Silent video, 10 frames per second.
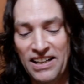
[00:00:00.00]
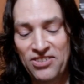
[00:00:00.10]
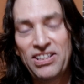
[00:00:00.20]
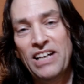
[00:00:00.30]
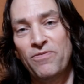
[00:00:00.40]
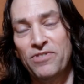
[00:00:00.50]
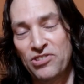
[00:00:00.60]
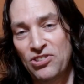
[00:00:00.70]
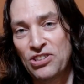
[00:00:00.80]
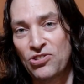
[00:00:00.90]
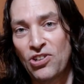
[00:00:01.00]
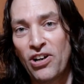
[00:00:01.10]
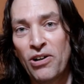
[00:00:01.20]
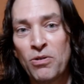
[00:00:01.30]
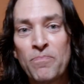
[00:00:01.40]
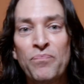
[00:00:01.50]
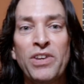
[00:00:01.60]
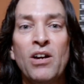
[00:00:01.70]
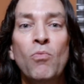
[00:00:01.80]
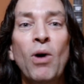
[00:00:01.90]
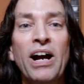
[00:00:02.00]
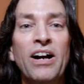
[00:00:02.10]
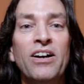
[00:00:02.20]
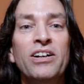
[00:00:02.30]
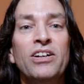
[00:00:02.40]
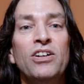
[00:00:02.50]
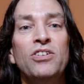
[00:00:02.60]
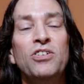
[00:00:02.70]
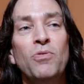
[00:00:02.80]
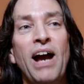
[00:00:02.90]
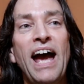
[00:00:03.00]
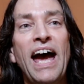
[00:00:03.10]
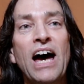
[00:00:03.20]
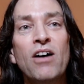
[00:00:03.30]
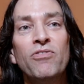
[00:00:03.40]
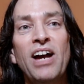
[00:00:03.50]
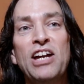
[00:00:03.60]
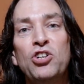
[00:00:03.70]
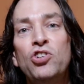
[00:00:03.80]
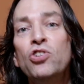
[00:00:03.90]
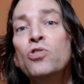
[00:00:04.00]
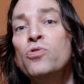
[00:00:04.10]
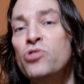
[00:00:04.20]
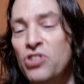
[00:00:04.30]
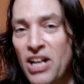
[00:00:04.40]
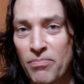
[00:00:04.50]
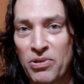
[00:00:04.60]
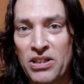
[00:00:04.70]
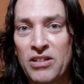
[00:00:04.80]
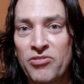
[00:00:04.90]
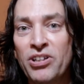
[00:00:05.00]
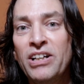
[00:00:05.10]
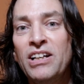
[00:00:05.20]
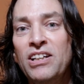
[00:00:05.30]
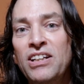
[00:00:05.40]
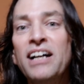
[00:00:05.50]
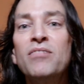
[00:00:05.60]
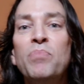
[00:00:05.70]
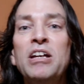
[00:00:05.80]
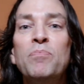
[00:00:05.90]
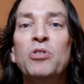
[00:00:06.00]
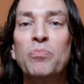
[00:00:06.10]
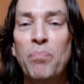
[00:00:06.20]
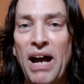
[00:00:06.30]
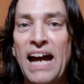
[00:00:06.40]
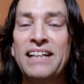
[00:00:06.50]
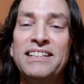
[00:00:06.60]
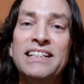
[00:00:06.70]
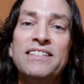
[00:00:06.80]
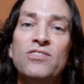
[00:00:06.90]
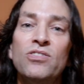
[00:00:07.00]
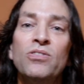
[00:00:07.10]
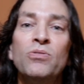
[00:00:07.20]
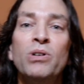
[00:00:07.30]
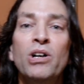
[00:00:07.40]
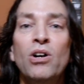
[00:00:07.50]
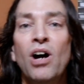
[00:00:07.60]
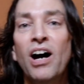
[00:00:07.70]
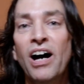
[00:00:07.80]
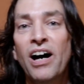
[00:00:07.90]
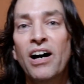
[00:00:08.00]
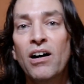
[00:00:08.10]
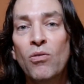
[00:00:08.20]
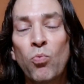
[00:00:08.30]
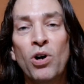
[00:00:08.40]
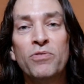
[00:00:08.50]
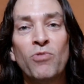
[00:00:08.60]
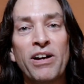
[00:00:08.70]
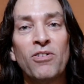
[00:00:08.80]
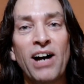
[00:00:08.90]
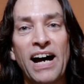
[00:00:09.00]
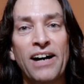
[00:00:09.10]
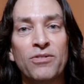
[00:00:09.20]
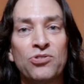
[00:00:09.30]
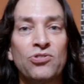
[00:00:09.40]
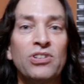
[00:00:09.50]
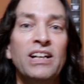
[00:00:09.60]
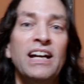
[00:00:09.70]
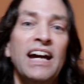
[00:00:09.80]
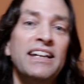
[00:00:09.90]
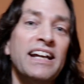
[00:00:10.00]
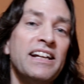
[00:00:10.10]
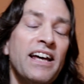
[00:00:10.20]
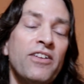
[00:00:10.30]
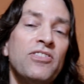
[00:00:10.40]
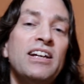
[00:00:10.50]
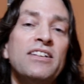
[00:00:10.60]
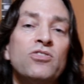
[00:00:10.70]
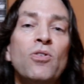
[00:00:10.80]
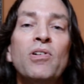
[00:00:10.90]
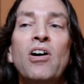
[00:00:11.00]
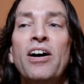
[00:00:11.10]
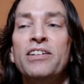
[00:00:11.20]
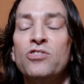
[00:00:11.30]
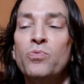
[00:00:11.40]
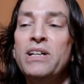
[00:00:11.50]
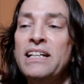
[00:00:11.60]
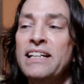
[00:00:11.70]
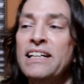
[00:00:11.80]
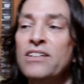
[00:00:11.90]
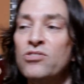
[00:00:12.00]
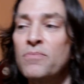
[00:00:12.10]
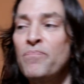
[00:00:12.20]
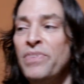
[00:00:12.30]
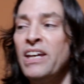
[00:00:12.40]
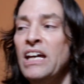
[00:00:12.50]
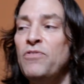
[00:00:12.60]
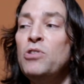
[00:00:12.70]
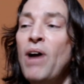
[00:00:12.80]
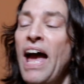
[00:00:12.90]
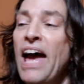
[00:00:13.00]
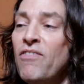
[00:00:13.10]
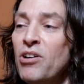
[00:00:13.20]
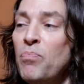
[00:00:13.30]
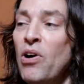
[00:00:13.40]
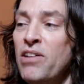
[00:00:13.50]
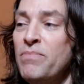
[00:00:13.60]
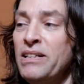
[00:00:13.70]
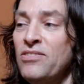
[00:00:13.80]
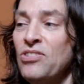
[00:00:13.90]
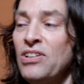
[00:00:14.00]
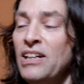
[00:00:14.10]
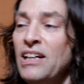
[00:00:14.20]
San Francisco, where you have a huge number of young people packed into one rental house. And then another thing that's going on in Sweden is if you have an apartment,